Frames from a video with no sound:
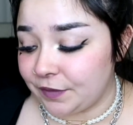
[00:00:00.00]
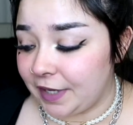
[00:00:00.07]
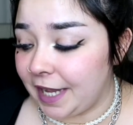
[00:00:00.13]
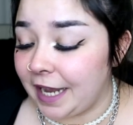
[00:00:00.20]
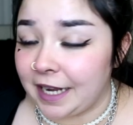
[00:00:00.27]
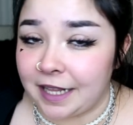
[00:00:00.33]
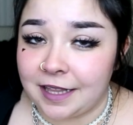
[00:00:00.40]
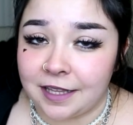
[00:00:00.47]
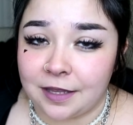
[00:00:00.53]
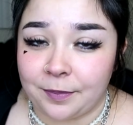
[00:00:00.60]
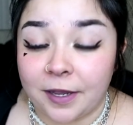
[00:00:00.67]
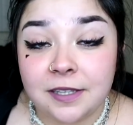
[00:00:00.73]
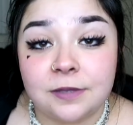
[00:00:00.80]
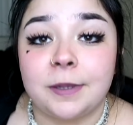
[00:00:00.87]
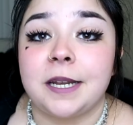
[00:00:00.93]
of it. And I think the
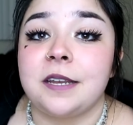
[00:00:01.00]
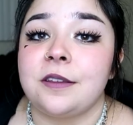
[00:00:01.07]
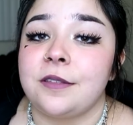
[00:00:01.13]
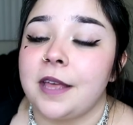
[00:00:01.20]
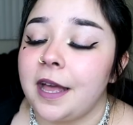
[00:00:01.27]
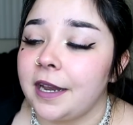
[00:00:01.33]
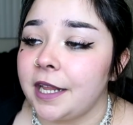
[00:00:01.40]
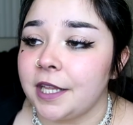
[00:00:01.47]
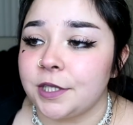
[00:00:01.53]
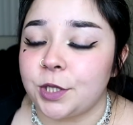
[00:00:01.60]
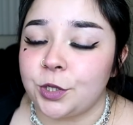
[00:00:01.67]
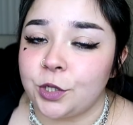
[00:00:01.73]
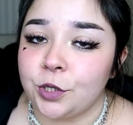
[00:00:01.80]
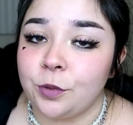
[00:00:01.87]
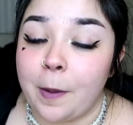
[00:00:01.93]
best way to do that is
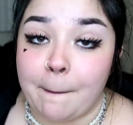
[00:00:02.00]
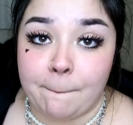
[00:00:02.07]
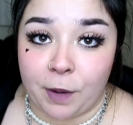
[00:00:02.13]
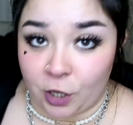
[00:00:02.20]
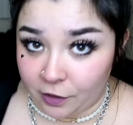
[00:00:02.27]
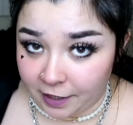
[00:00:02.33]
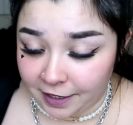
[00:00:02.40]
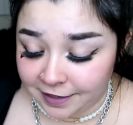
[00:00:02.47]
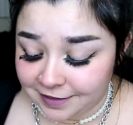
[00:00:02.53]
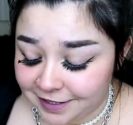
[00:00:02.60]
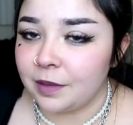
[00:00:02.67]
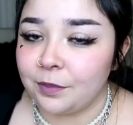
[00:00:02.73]
to burn it.